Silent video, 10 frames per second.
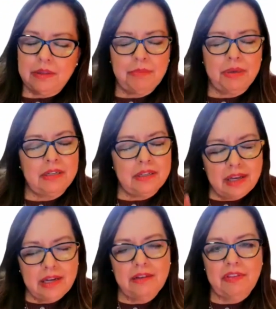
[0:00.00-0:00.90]
But
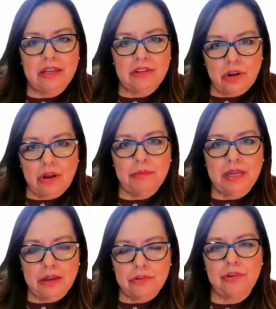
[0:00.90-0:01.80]
none of that taught me
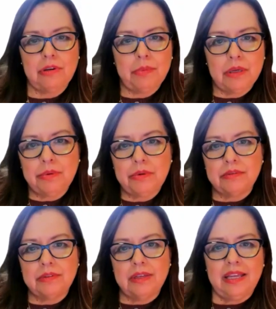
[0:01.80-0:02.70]
how to treat people.
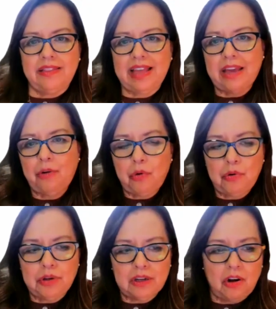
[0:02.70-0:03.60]
That
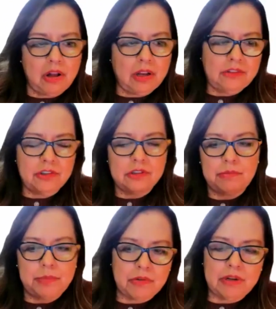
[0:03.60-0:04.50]
whole college
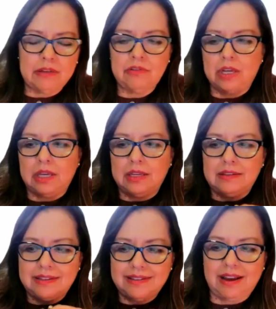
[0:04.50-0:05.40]
experience
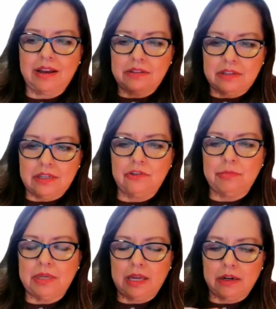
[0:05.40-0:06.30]
did not teach
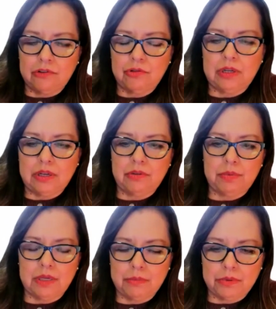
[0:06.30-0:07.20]
me how to treat other
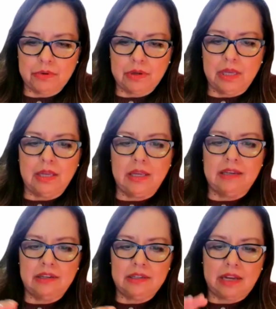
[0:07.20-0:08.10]
people. It
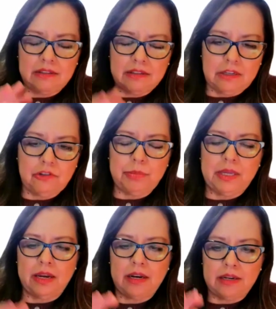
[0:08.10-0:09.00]
did not teach me
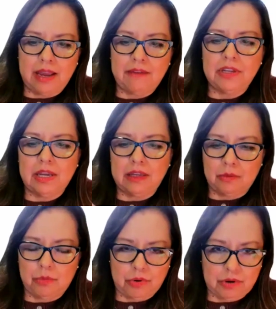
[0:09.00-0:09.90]
how to navigate
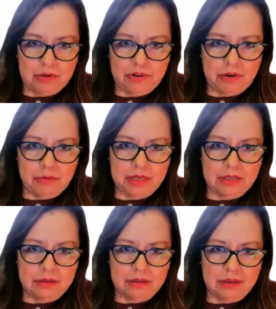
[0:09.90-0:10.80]
the work environment.
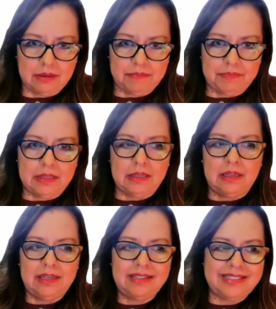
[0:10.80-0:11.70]

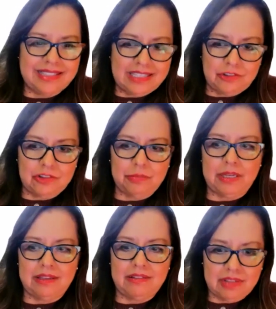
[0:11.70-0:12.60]
It didn't teach
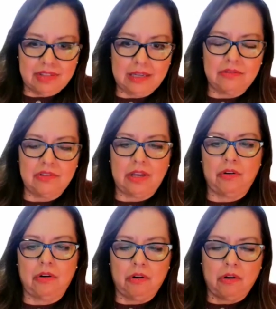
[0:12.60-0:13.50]
me these things that
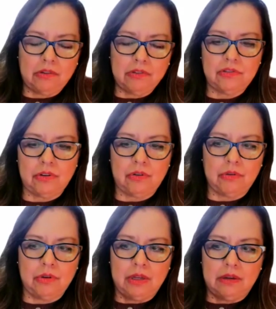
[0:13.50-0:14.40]
are also